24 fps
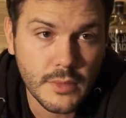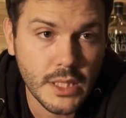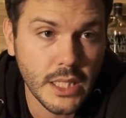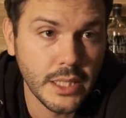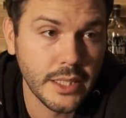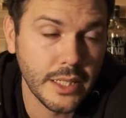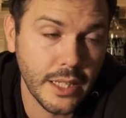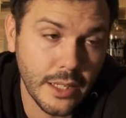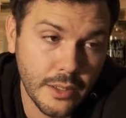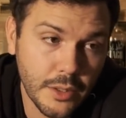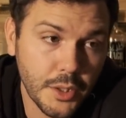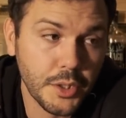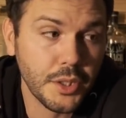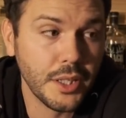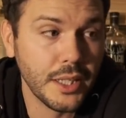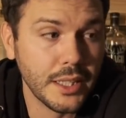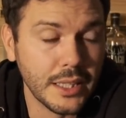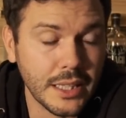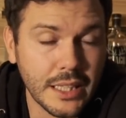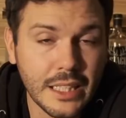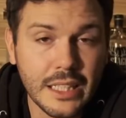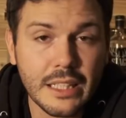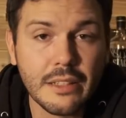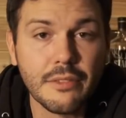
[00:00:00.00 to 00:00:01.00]
Now, it
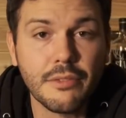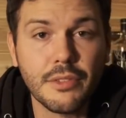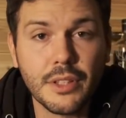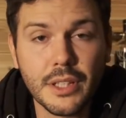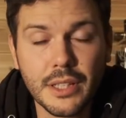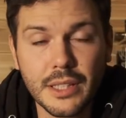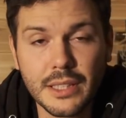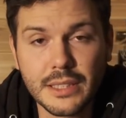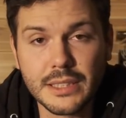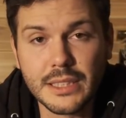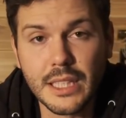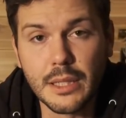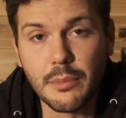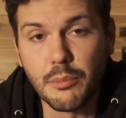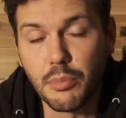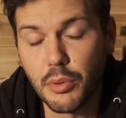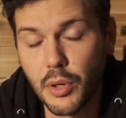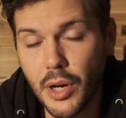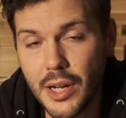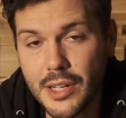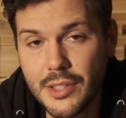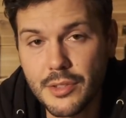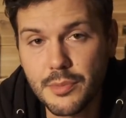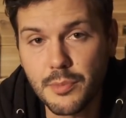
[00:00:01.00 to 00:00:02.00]
lived in the same
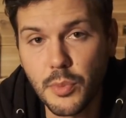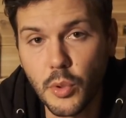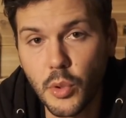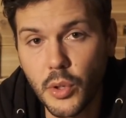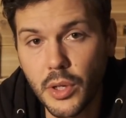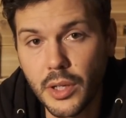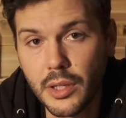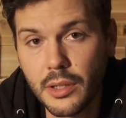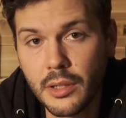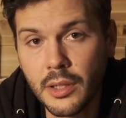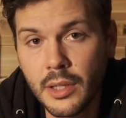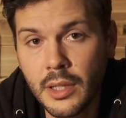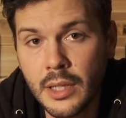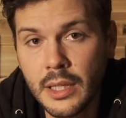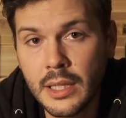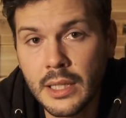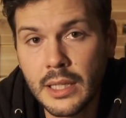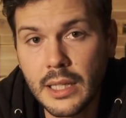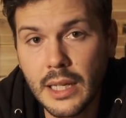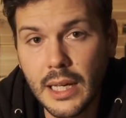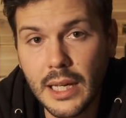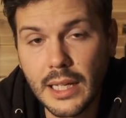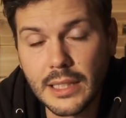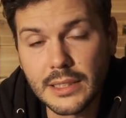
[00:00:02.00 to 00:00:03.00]
price point
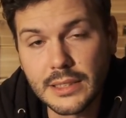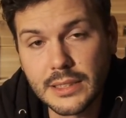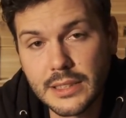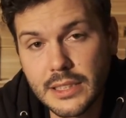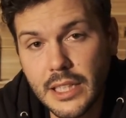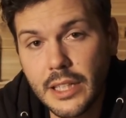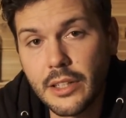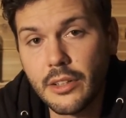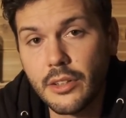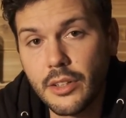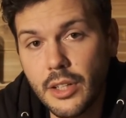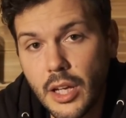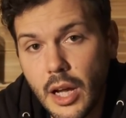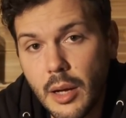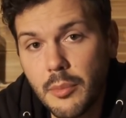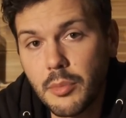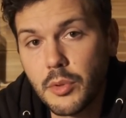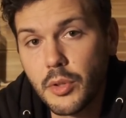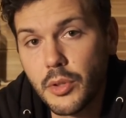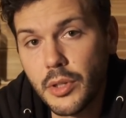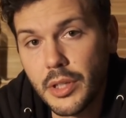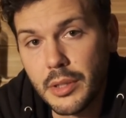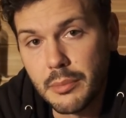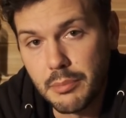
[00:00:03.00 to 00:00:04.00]
as standard Knob
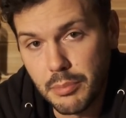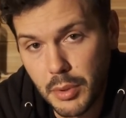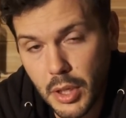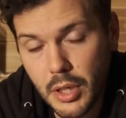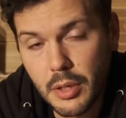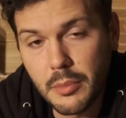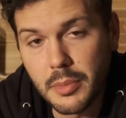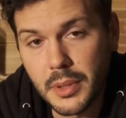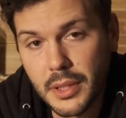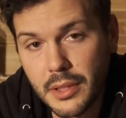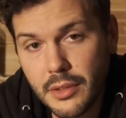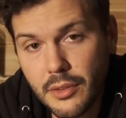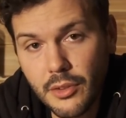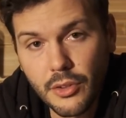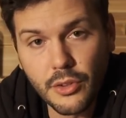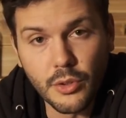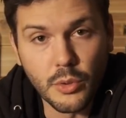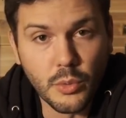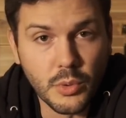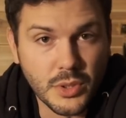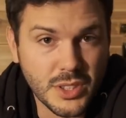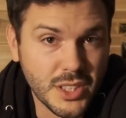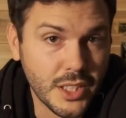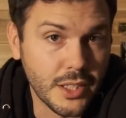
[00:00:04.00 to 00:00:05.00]
Creek bourbon,
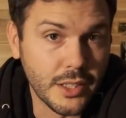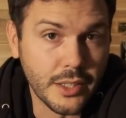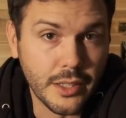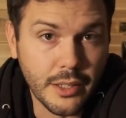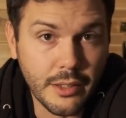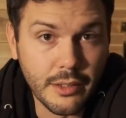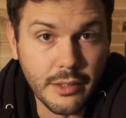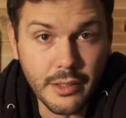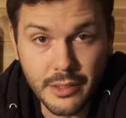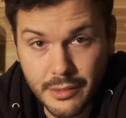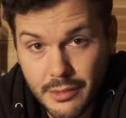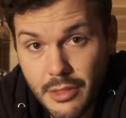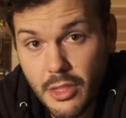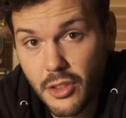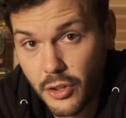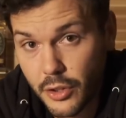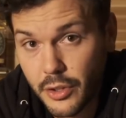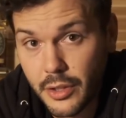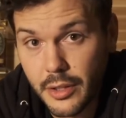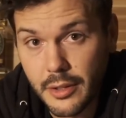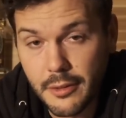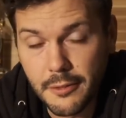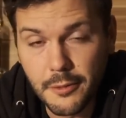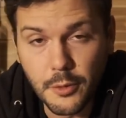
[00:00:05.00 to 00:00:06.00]
so we're talking
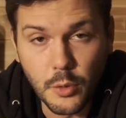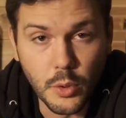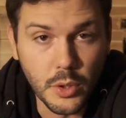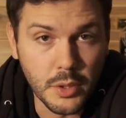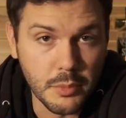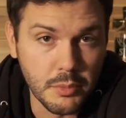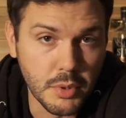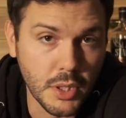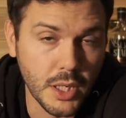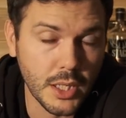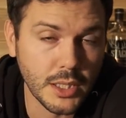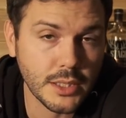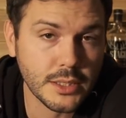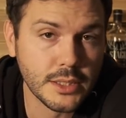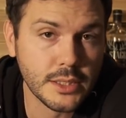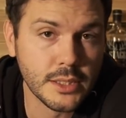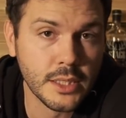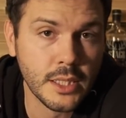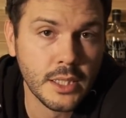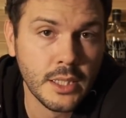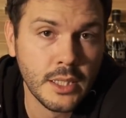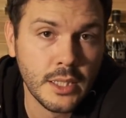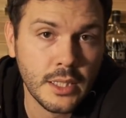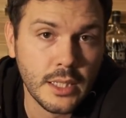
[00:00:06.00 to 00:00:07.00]
$30 to $40.
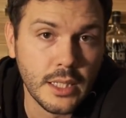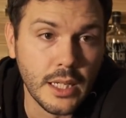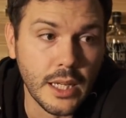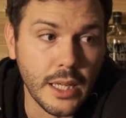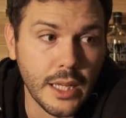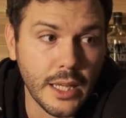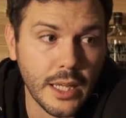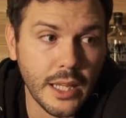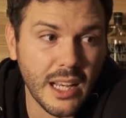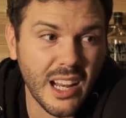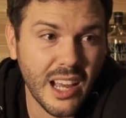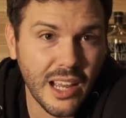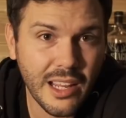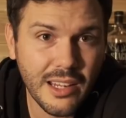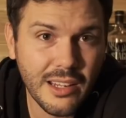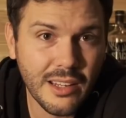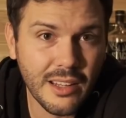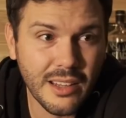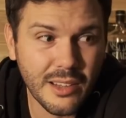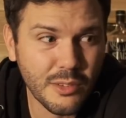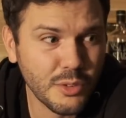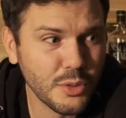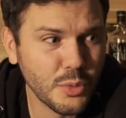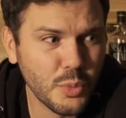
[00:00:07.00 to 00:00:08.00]
And
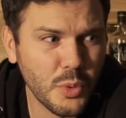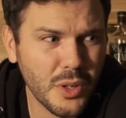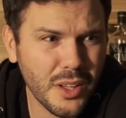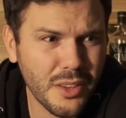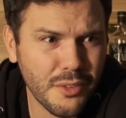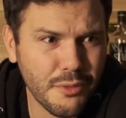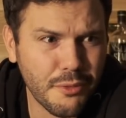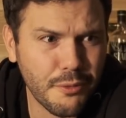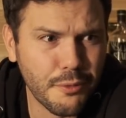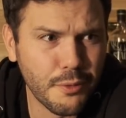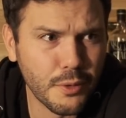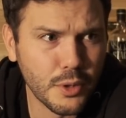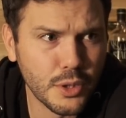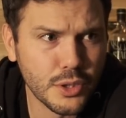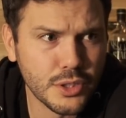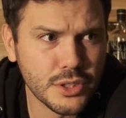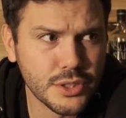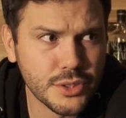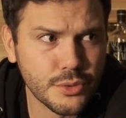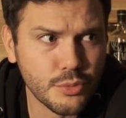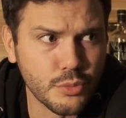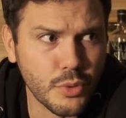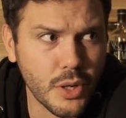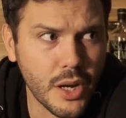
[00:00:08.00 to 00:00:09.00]
that was one of the
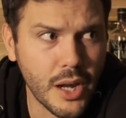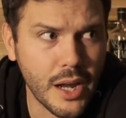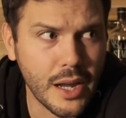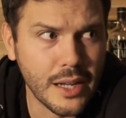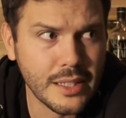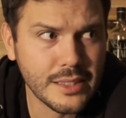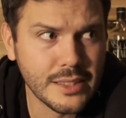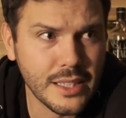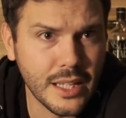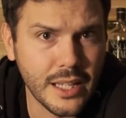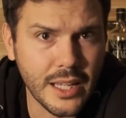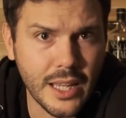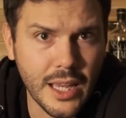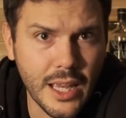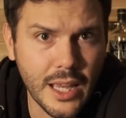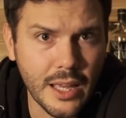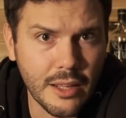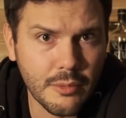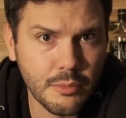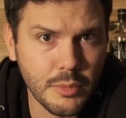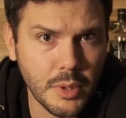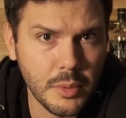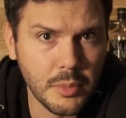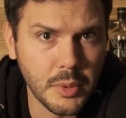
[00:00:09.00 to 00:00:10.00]
first ryes I
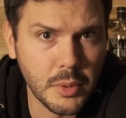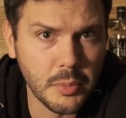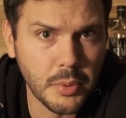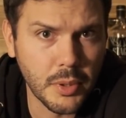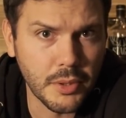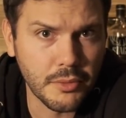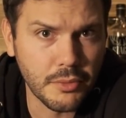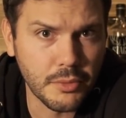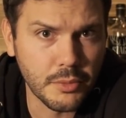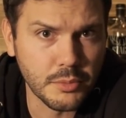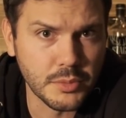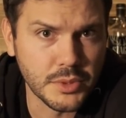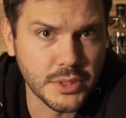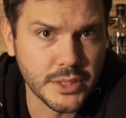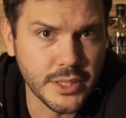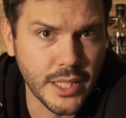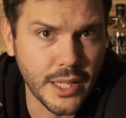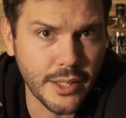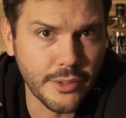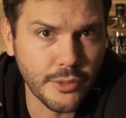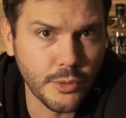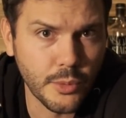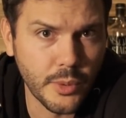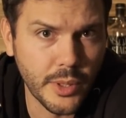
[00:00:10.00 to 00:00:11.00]
had, maybe apart from
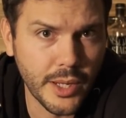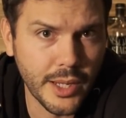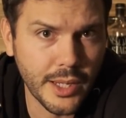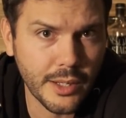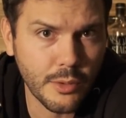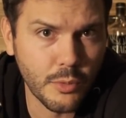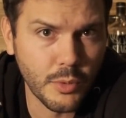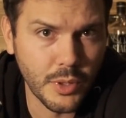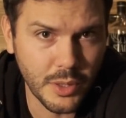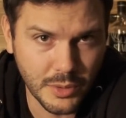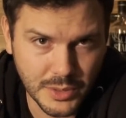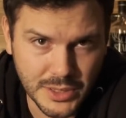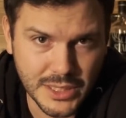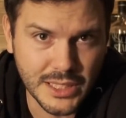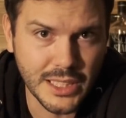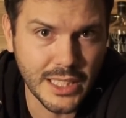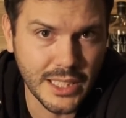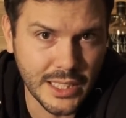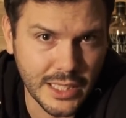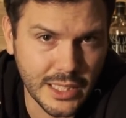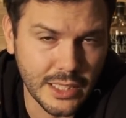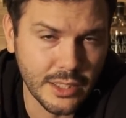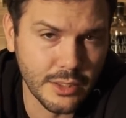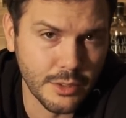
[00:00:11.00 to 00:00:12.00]
Sazerac, when I was
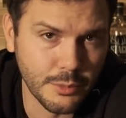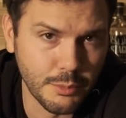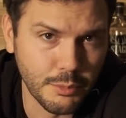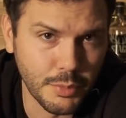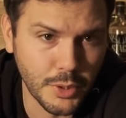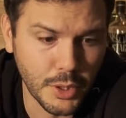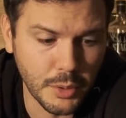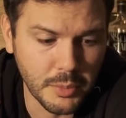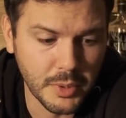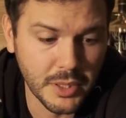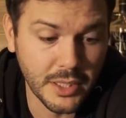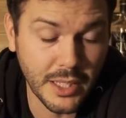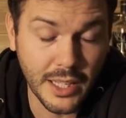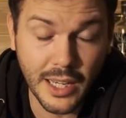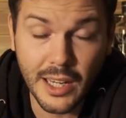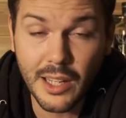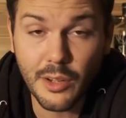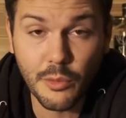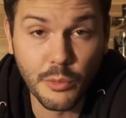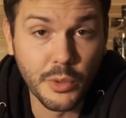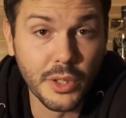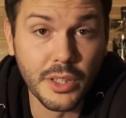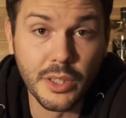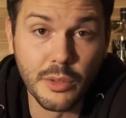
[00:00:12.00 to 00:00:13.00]
getting into bourbon, and I
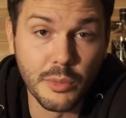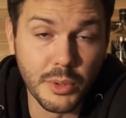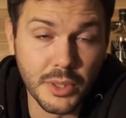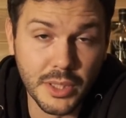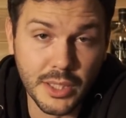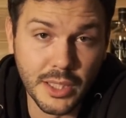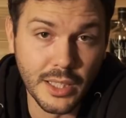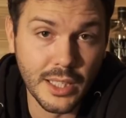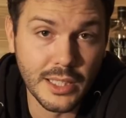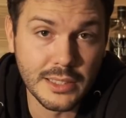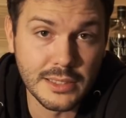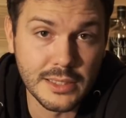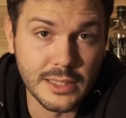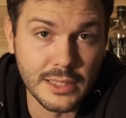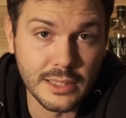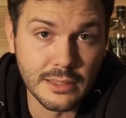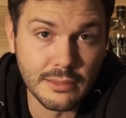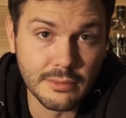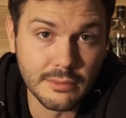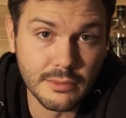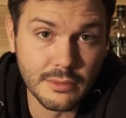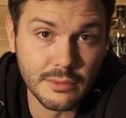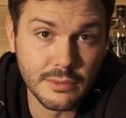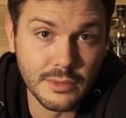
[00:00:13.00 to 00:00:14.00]
really, really liked
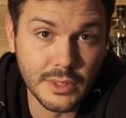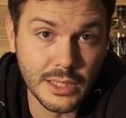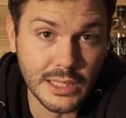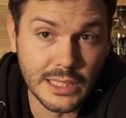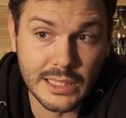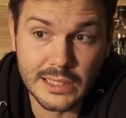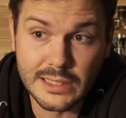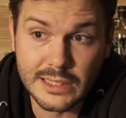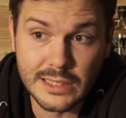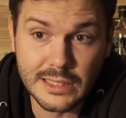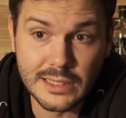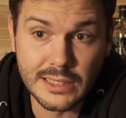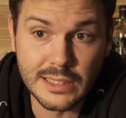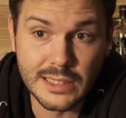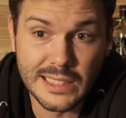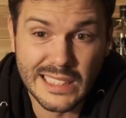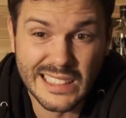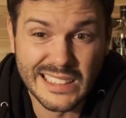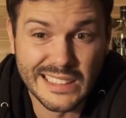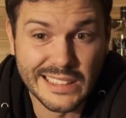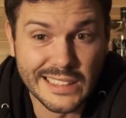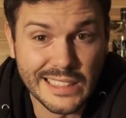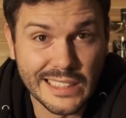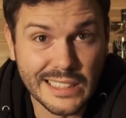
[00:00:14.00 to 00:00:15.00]
it. Like,
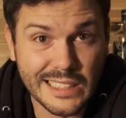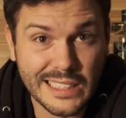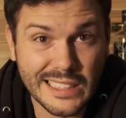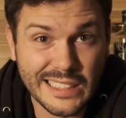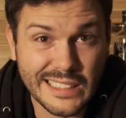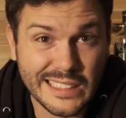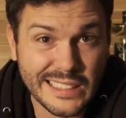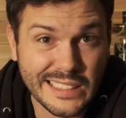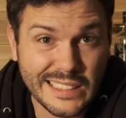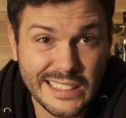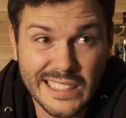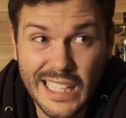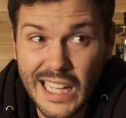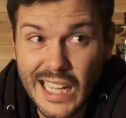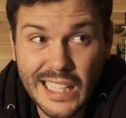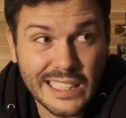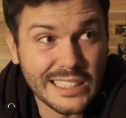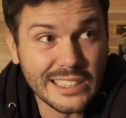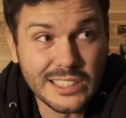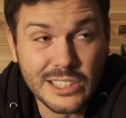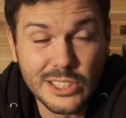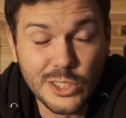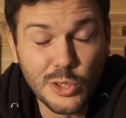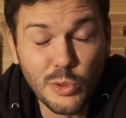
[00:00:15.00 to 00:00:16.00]
it's
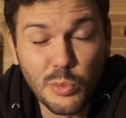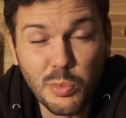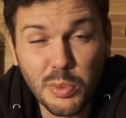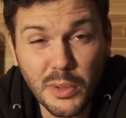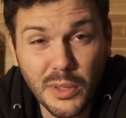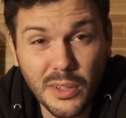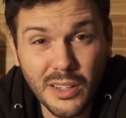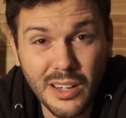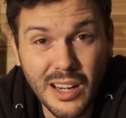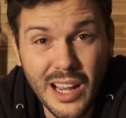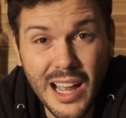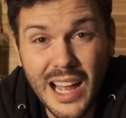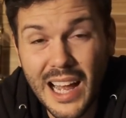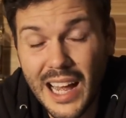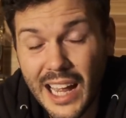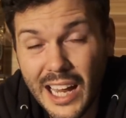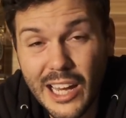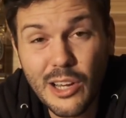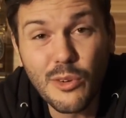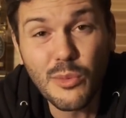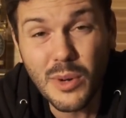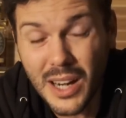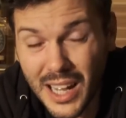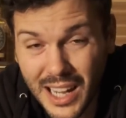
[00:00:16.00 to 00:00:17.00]
not super
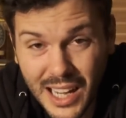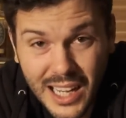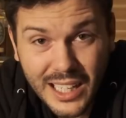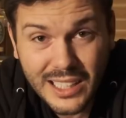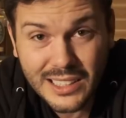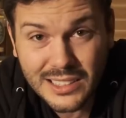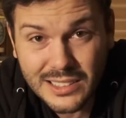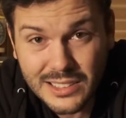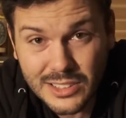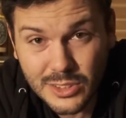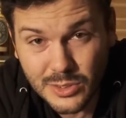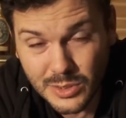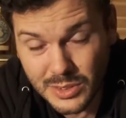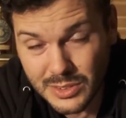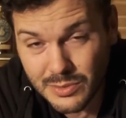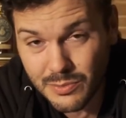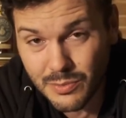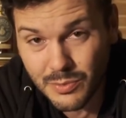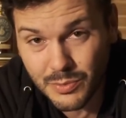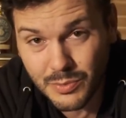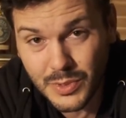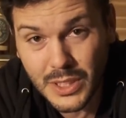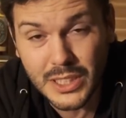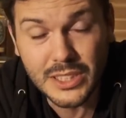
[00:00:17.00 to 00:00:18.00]
high rye, so it's
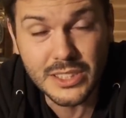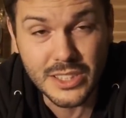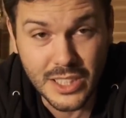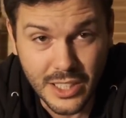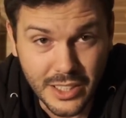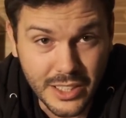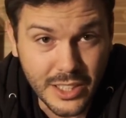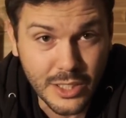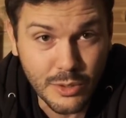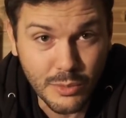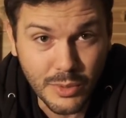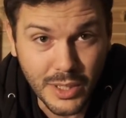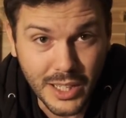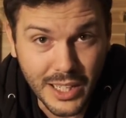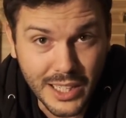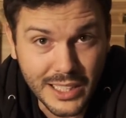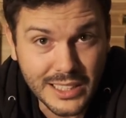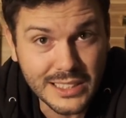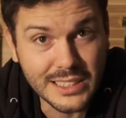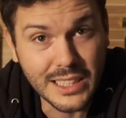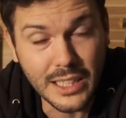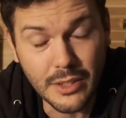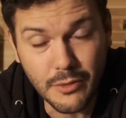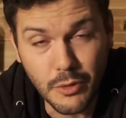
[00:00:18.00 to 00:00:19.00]
Kentucky rye.
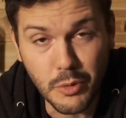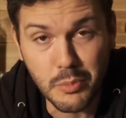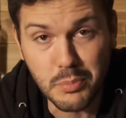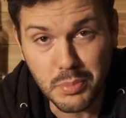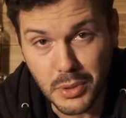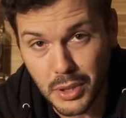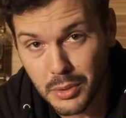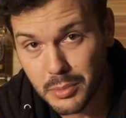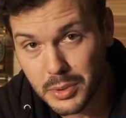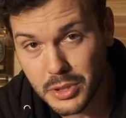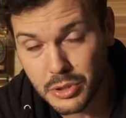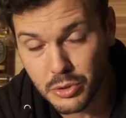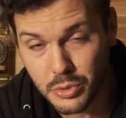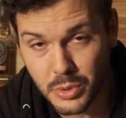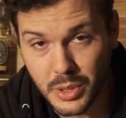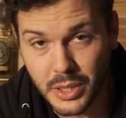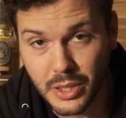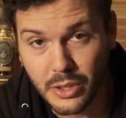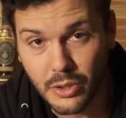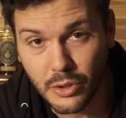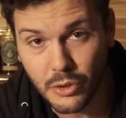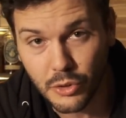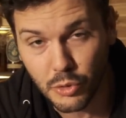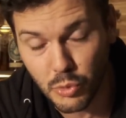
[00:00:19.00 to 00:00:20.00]
It's kind of a bourbon
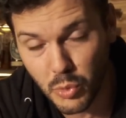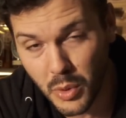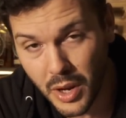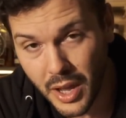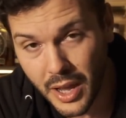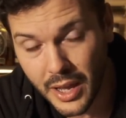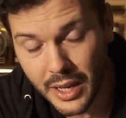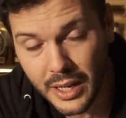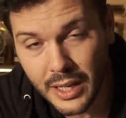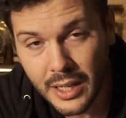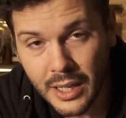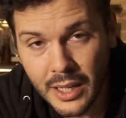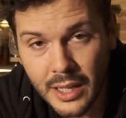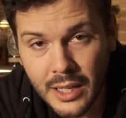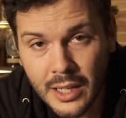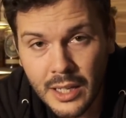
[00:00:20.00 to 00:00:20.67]
drinker's rye.